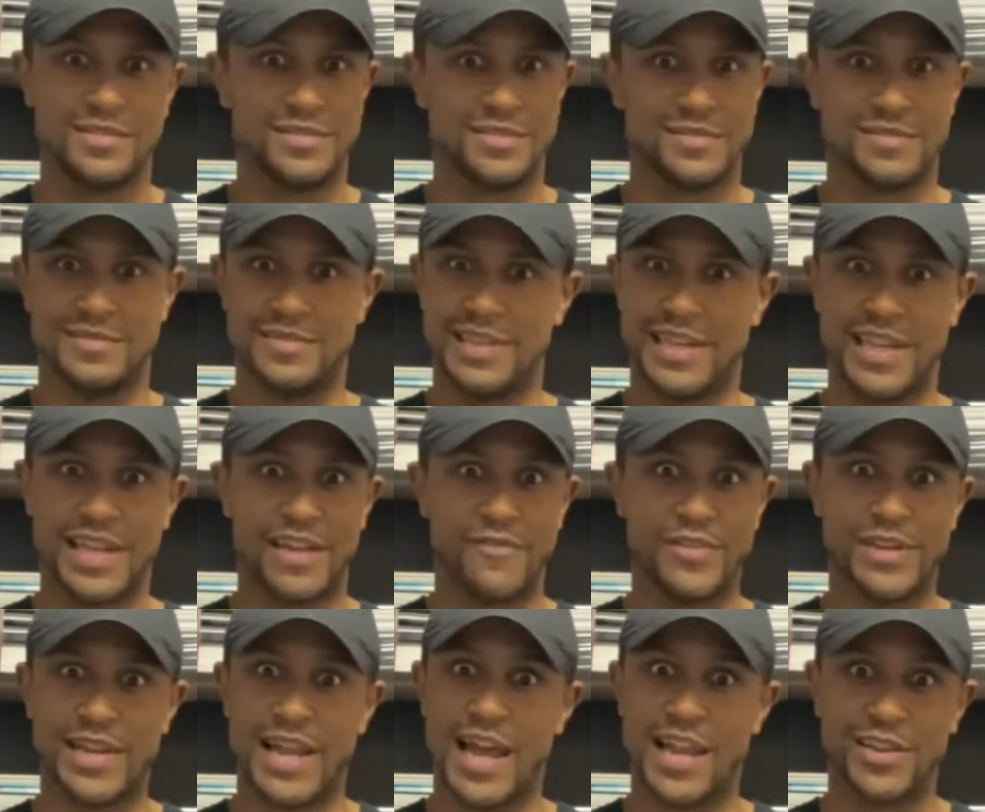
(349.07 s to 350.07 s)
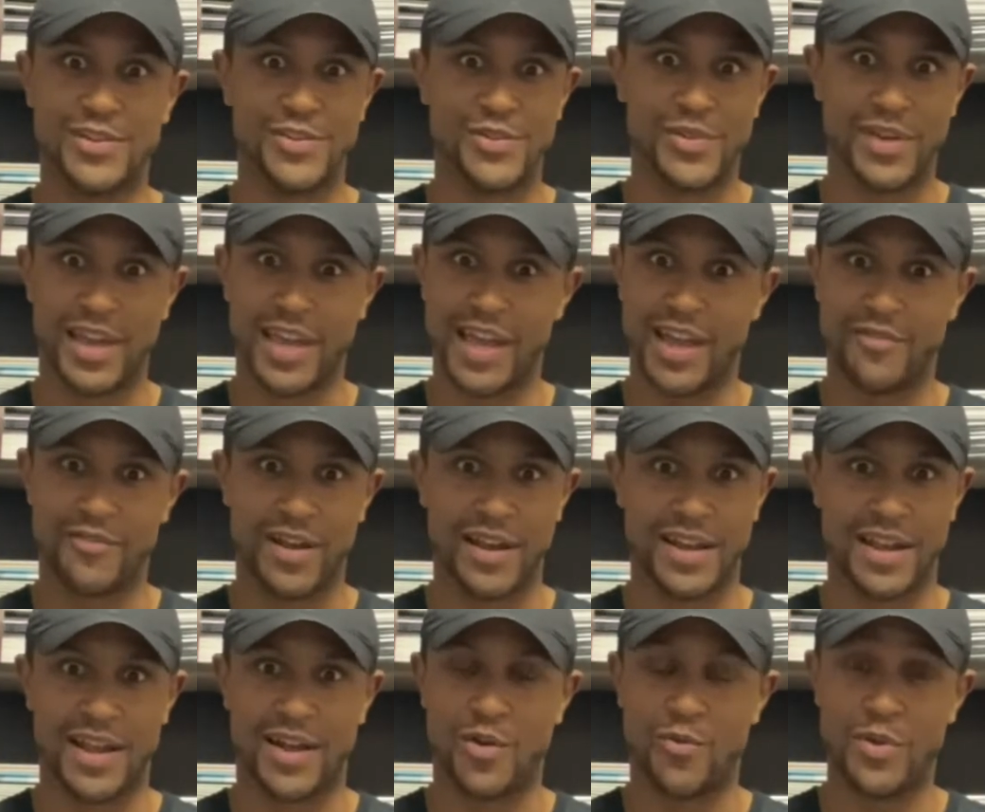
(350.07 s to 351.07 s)
need every dollar you can get right
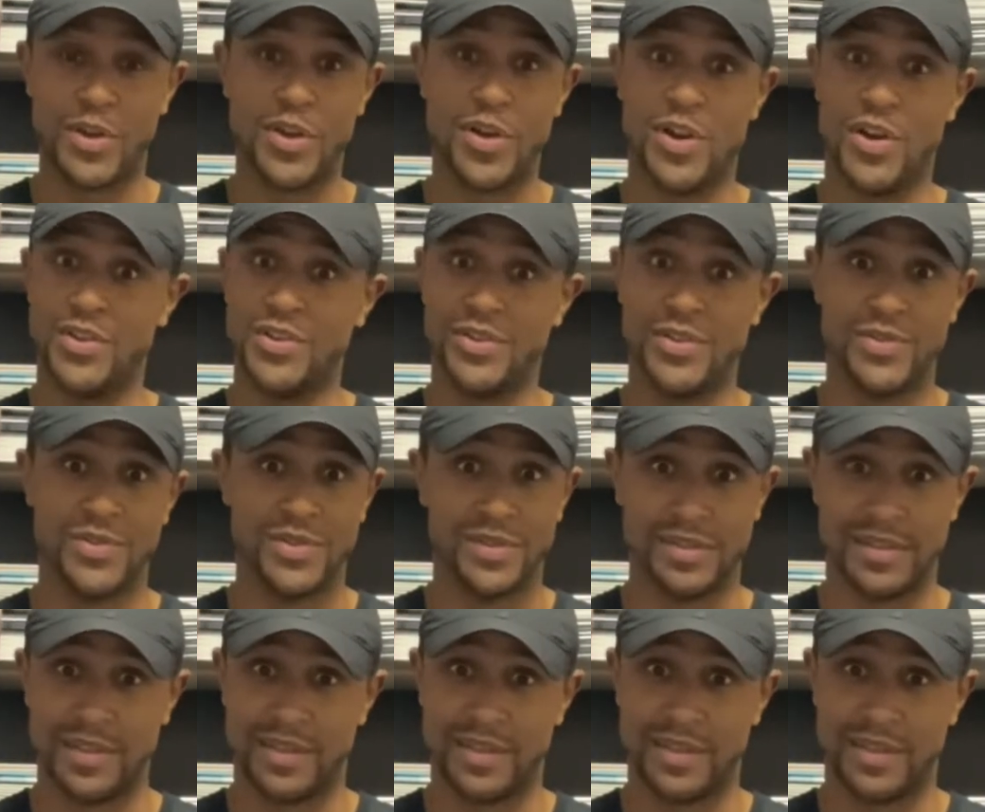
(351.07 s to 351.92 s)
now. We all do.